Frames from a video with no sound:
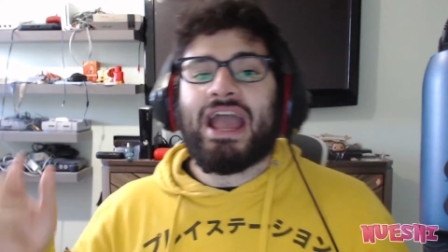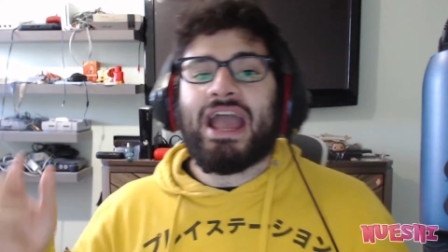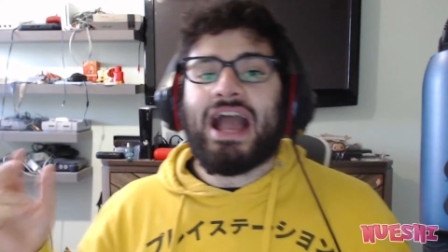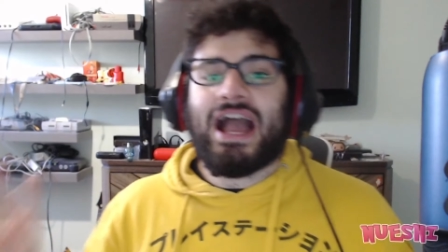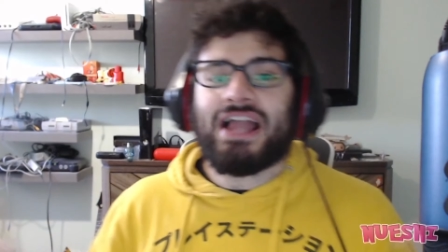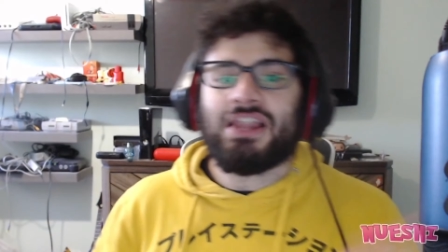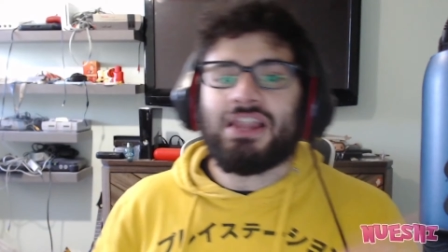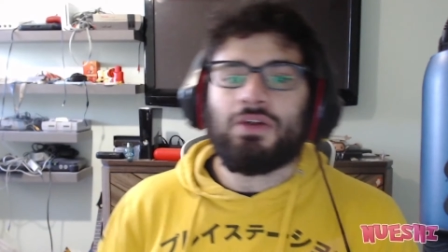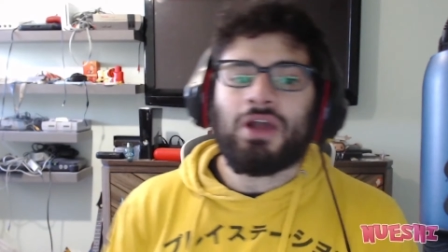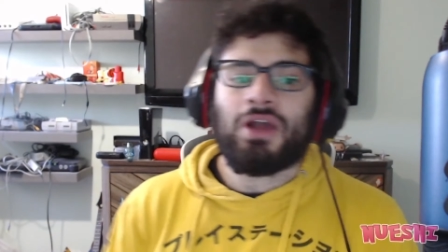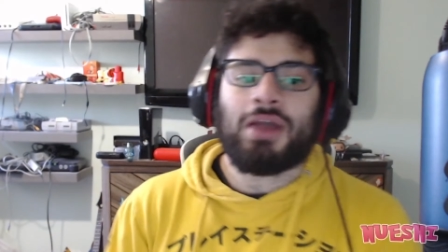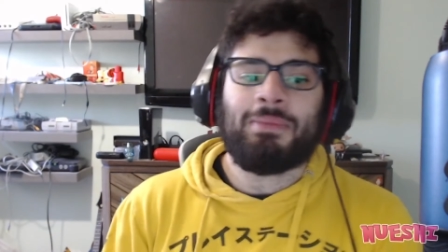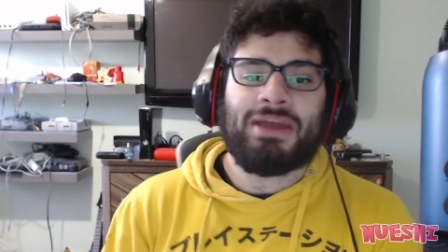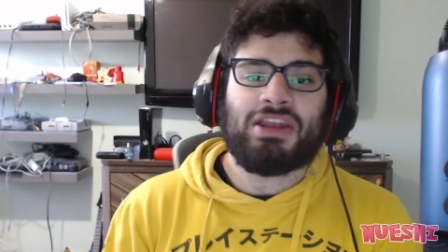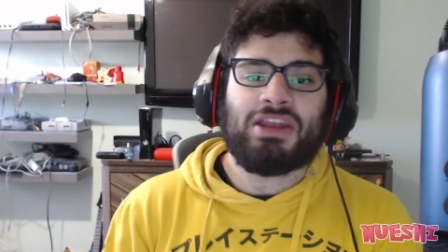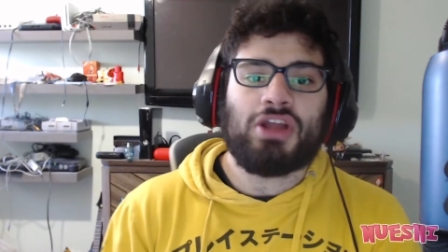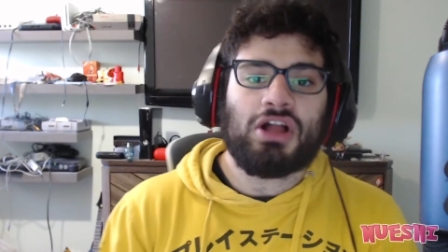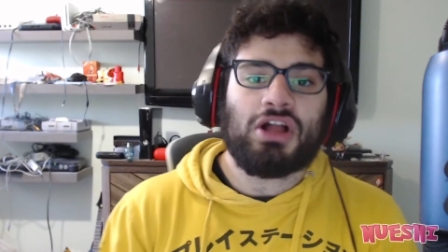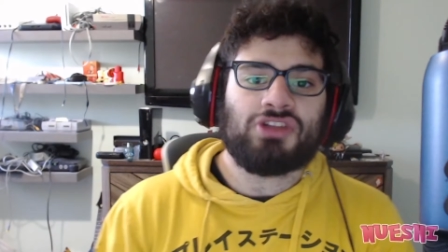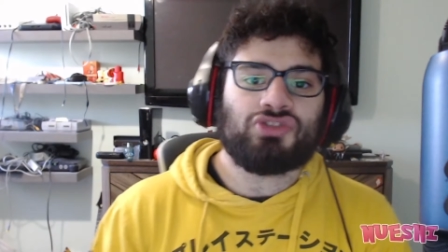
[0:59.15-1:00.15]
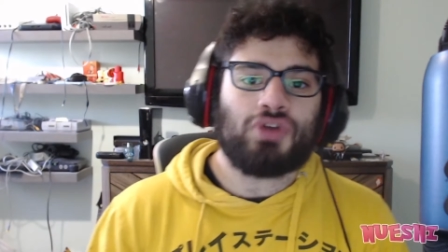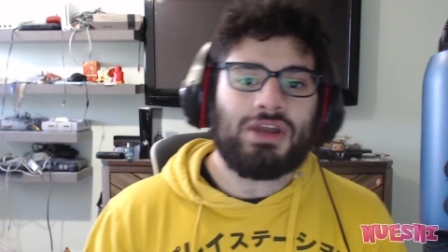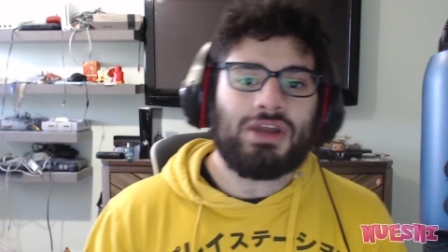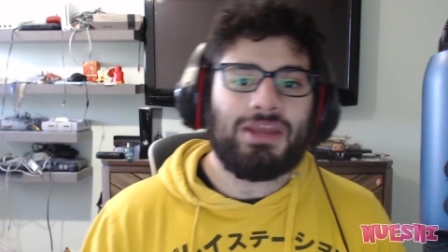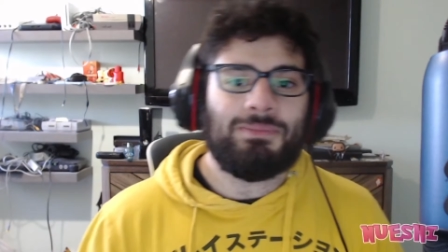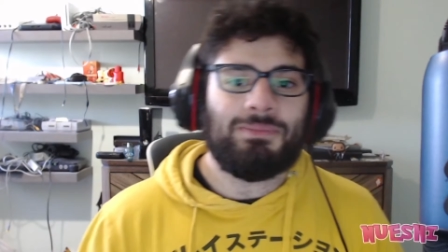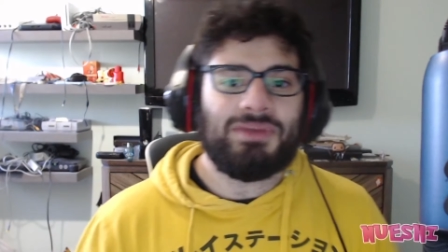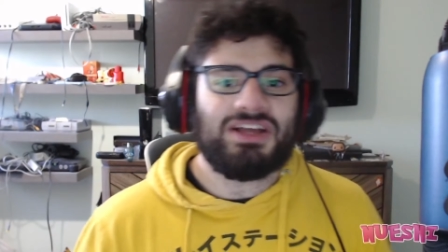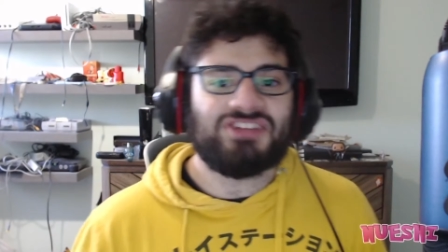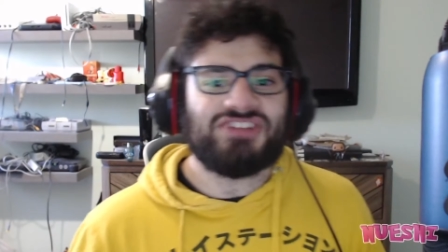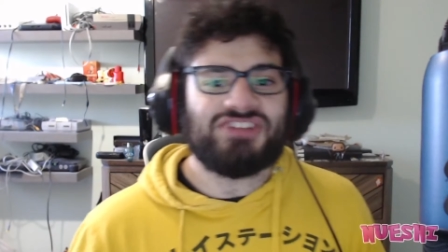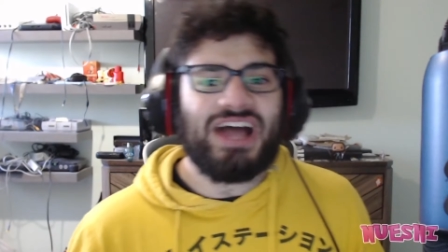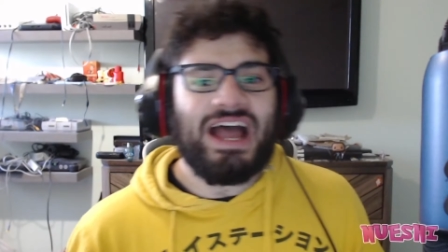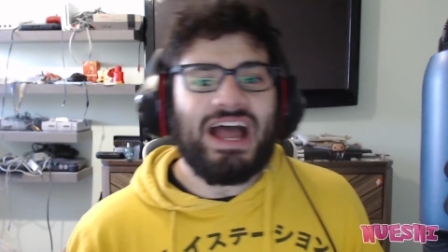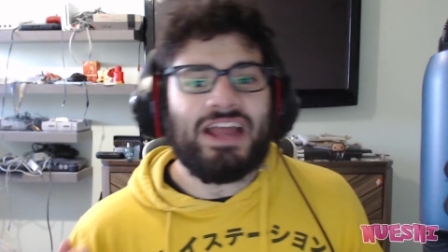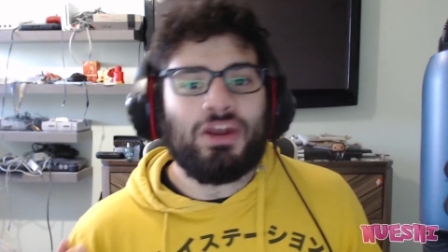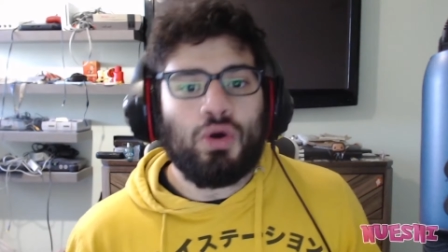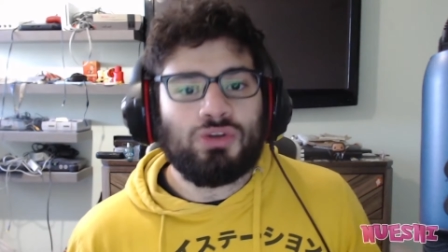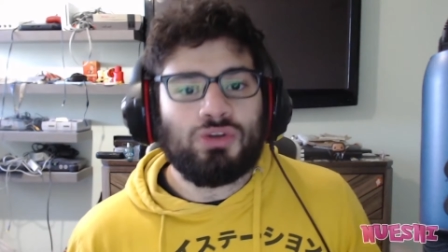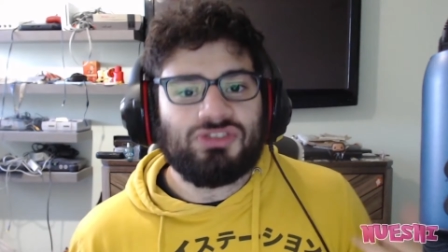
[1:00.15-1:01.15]
I highly recommend y'all join it because
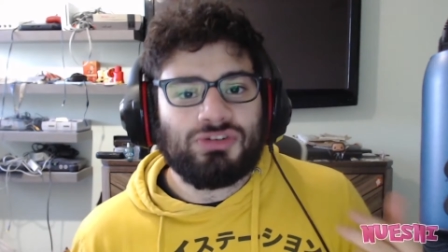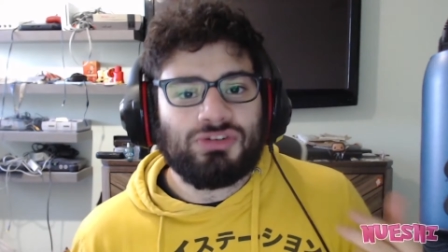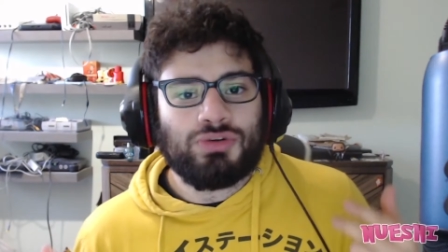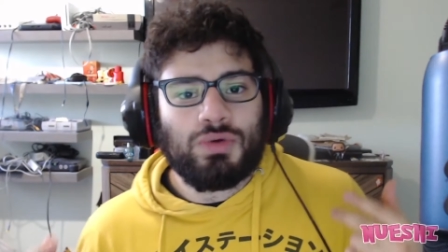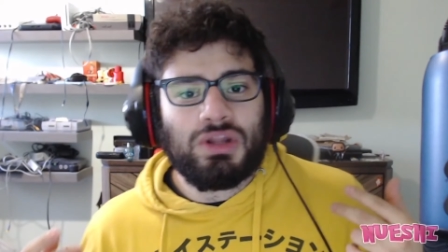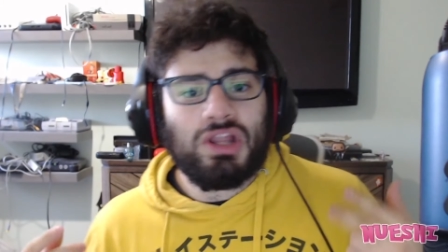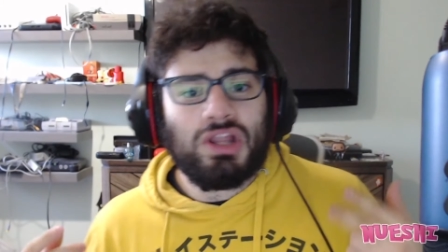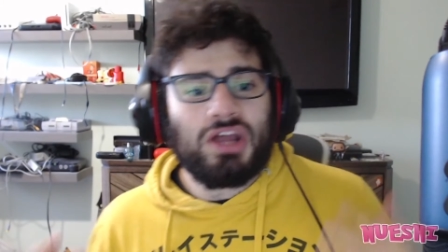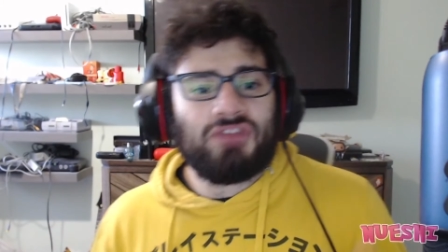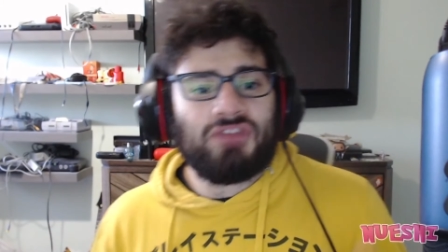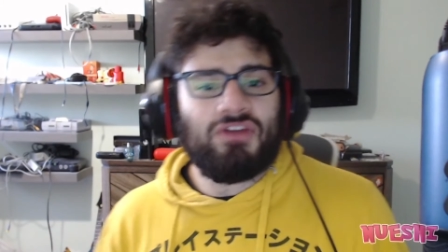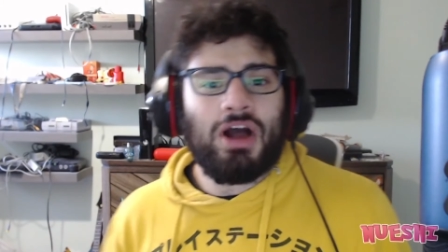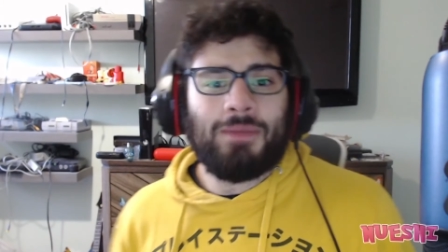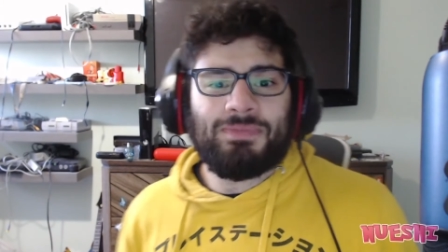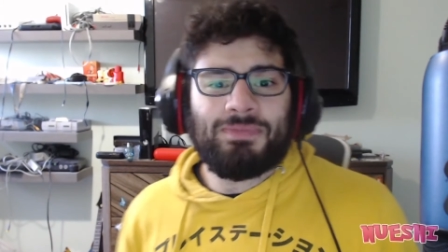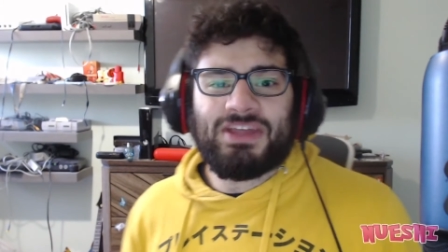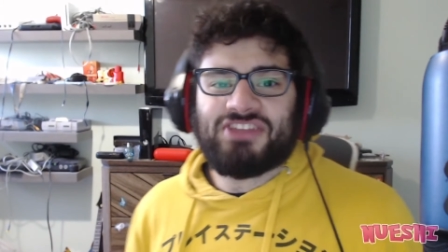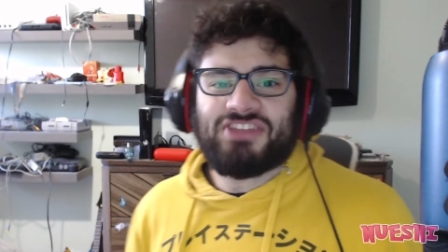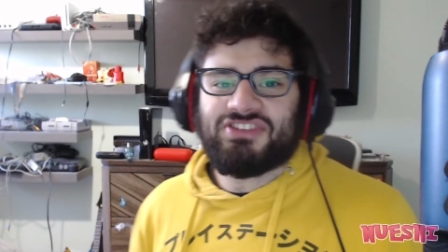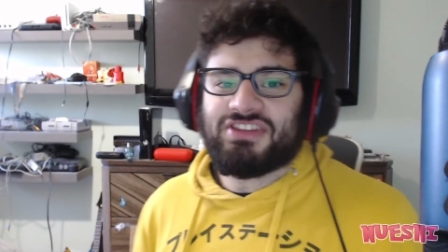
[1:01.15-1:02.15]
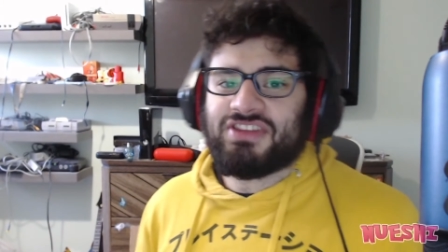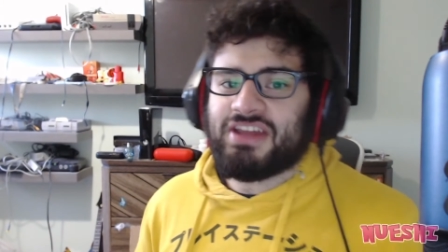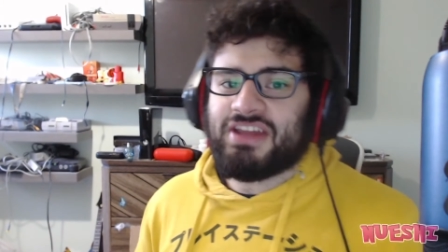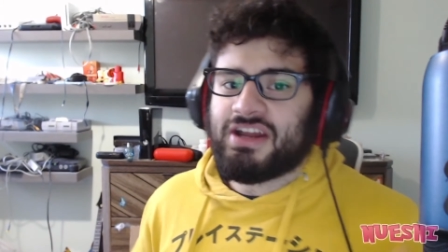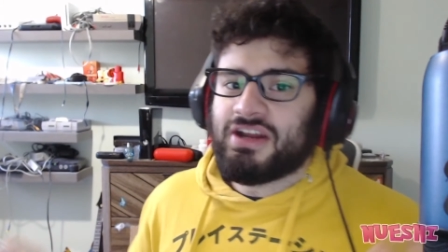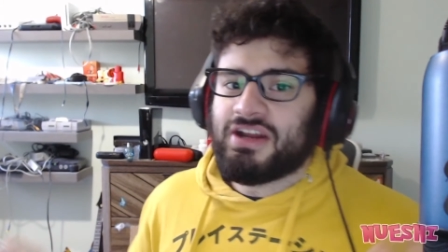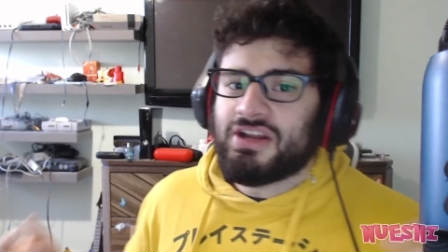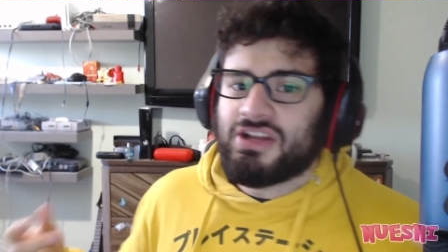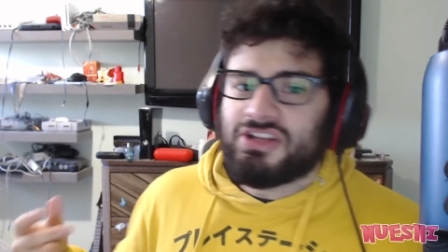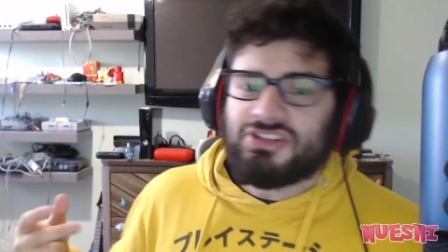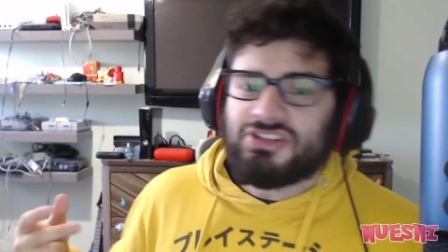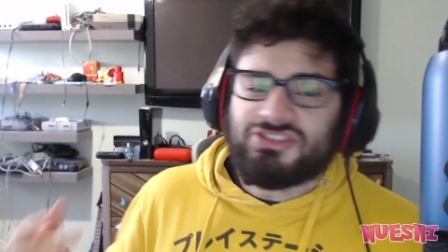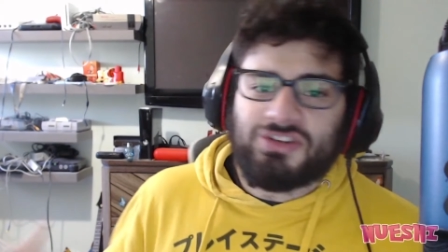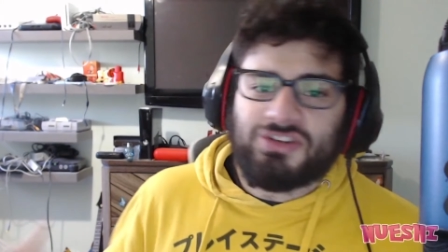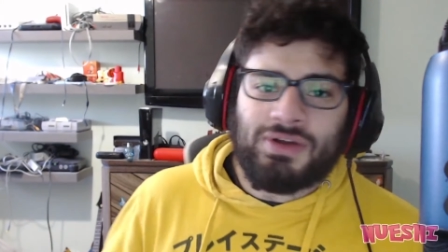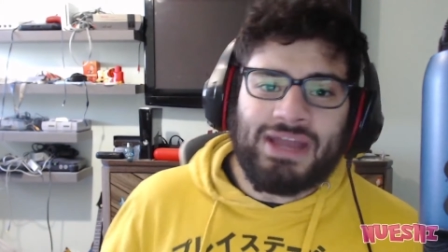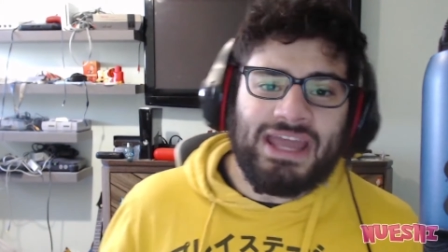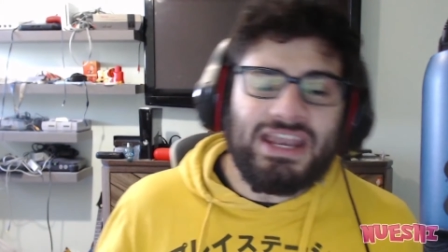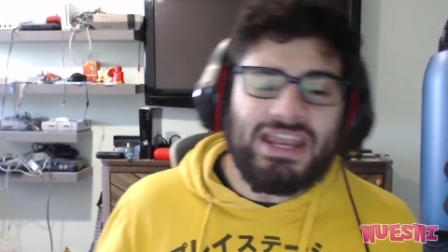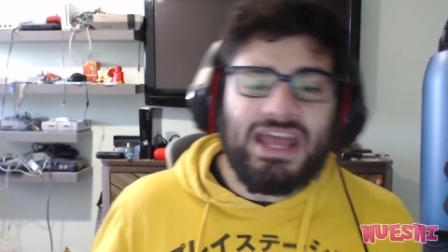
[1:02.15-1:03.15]
I also do a lot of updates in there.
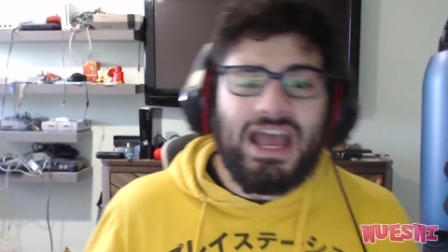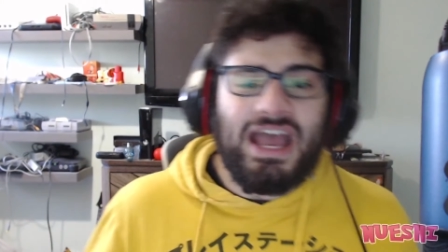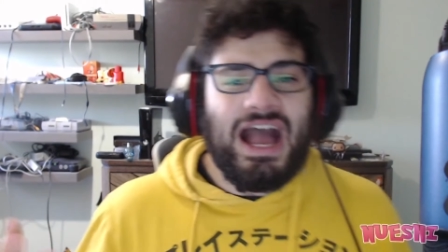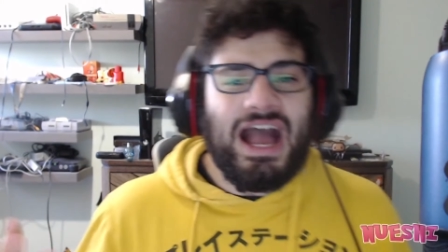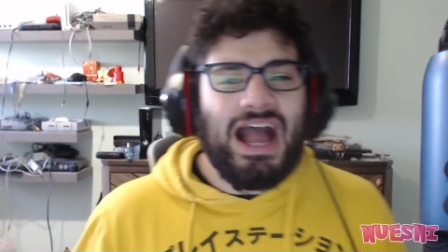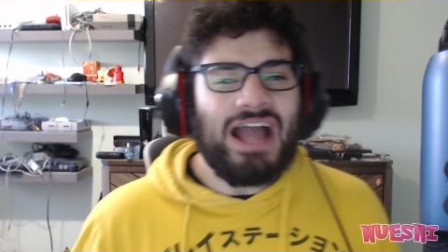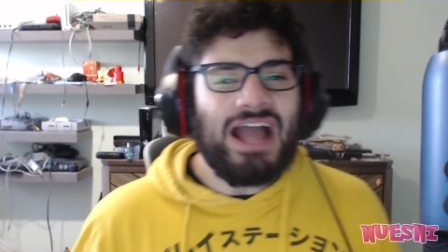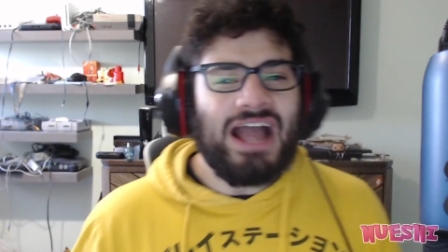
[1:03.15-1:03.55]
So again,